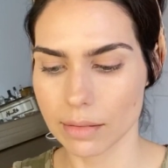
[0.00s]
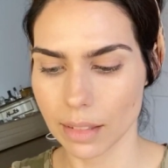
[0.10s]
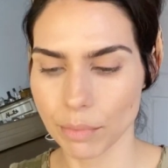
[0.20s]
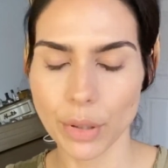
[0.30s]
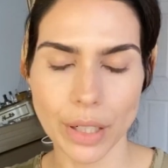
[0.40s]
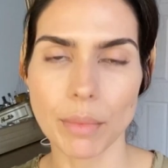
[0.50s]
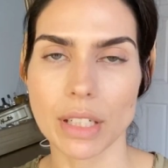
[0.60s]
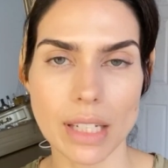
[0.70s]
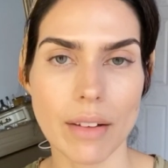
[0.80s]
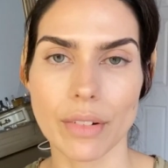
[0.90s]
pretty much
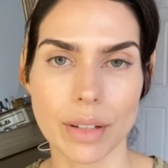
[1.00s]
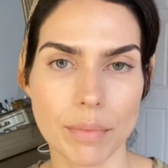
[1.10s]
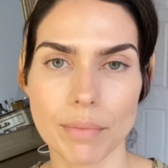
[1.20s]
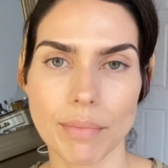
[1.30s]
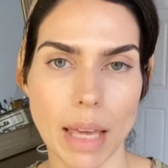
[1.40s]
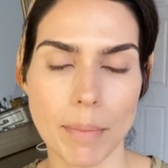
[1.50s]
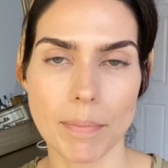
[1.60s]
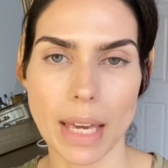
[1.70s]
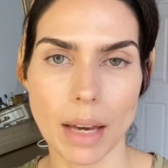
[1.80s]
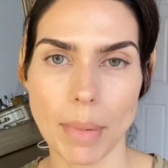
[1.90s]
every
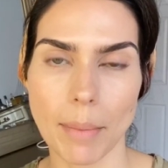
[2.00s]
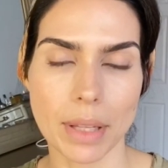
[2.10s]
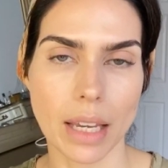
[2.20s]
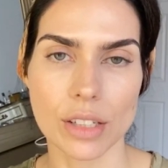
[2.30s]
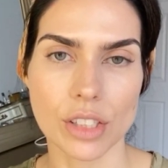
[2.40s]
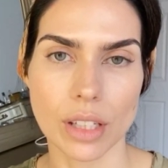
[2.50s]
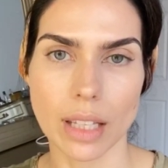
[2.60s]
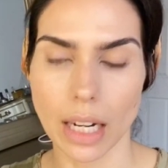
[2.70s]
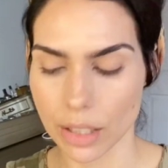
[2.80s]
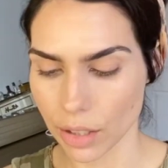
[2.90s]
makeup application that
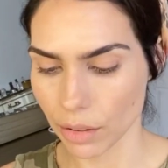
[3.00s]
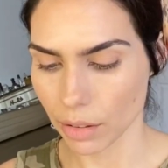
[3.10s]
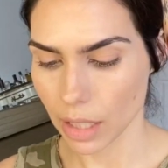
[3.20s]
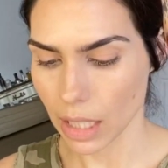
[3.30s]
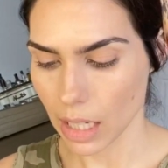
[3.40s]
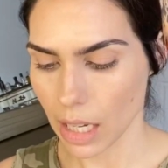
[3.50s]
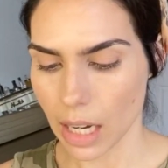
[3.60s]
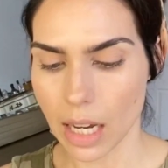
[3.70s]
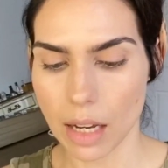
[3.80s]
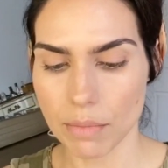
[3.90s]
I do.
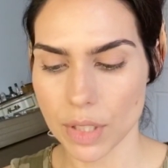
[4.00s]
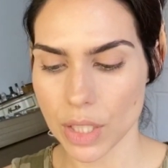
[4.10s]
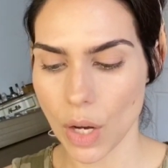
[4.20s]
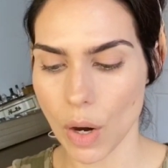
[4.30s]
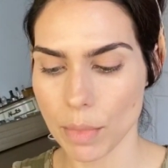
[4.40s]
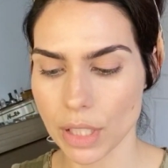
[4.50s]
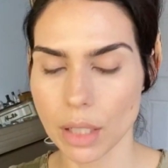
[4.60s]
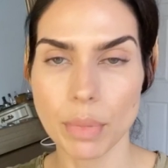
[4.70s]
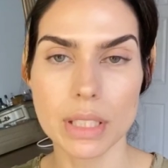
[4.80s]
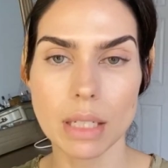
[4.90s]
So I'm just going to
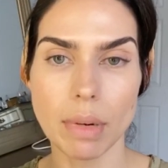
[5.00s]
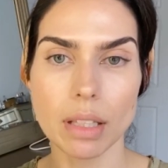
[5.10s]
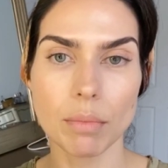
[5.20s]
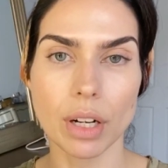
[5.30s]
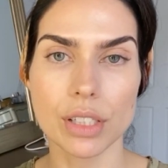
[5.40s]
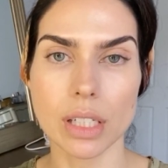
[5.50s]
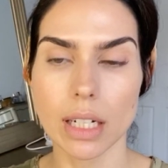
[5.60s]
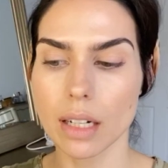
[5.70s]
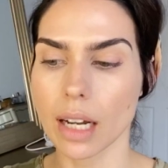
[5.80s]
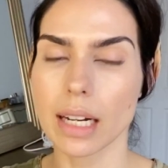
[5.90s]
put some on the brush here,
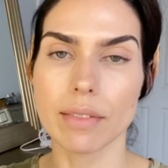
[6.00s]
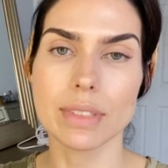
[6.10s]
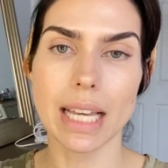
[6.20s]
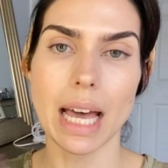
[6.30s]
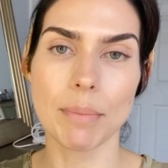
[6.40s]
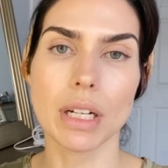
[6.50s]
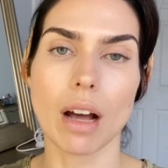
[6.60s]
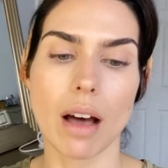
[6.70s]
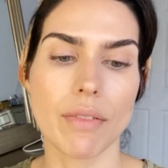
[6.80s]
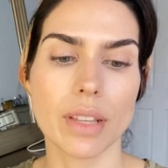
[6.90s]
kind of tap it
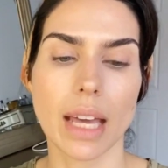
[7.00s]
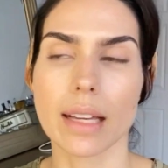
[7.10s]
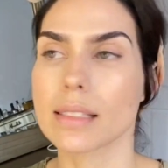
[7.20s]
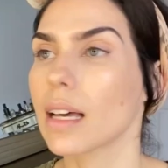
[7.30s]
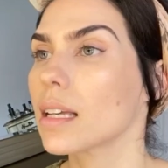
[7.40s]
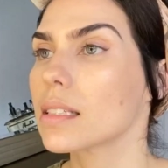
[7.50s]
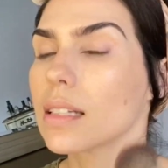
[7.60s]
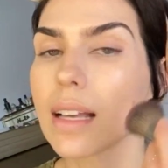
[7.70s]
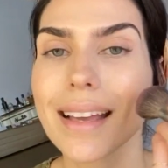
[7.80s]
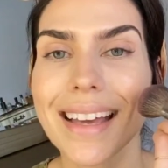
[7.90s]
off, the excess.
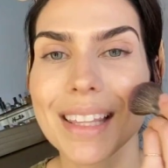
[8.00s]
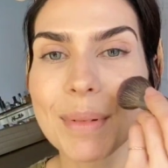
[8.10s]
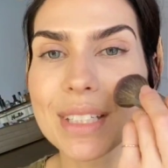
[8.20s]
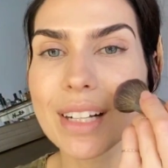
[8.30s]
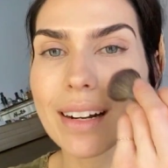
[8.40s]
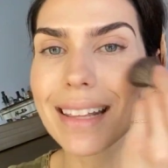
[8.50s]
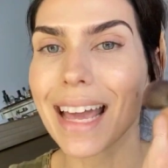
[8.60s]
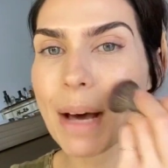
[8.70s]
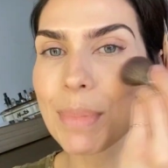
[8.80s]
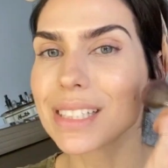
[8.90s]
And I'm going to start on the
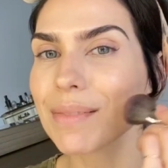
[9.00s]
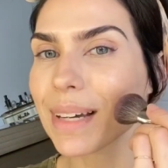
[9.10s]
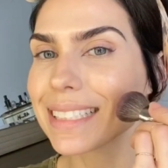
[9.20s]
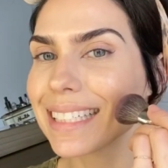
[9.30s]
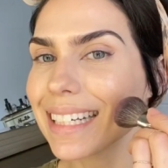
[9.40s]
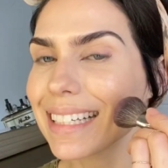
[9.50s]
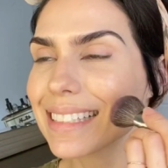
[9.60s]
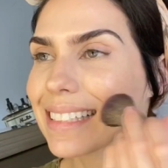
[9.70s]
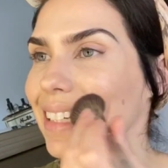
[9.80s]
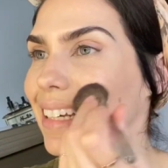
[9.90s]
apples of my
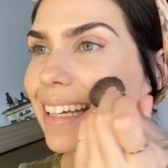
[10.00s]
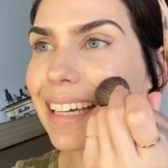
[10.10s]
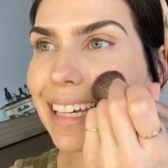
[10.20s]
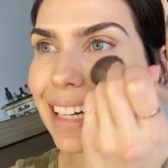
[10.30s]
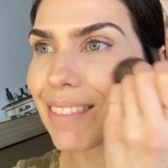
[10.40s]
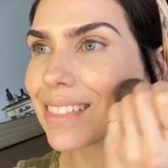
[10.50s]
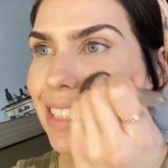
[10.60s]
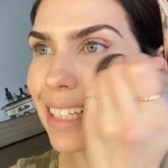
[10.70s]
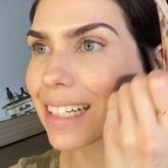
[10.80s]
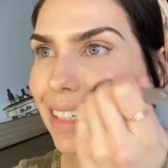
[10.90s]
cheeks, and I'm just
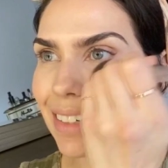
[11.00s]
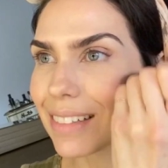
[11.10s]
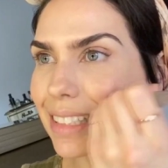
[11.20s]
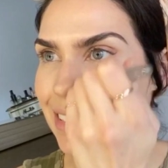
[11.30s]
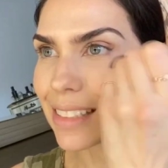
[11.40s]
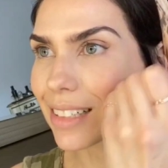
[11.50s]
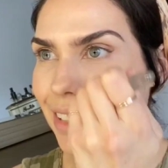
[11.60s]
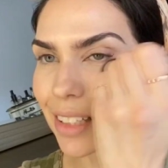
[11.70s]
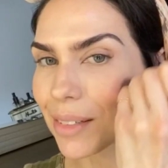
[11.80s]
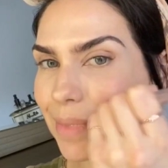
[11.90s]
going to go in
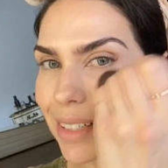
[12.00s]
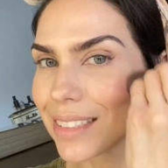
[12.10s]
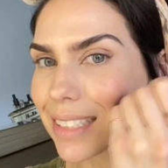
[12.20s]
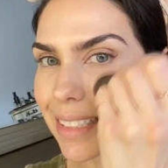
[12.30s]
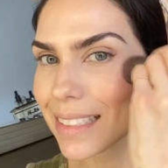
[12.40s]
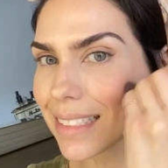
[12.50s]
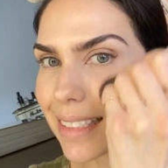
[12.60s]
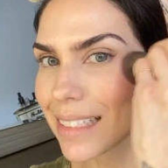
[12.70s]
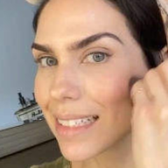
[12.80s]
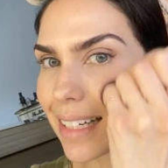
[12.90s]
circular motions,
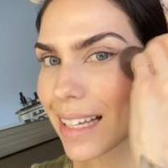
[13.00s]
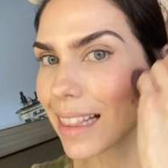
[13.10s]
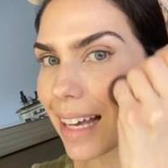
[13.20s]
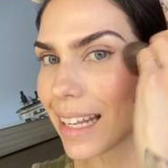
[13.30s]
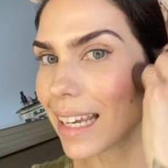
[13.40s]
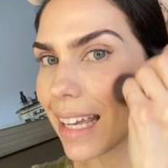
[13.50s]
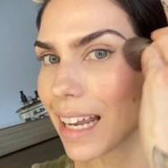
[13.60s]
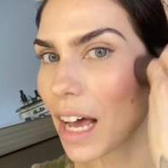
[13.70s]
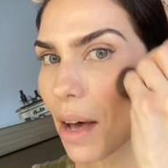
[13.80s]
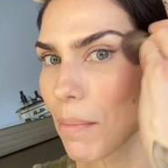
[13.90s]
gliding it
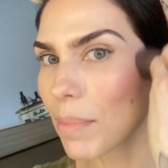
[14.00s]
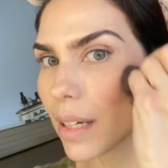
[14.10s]
up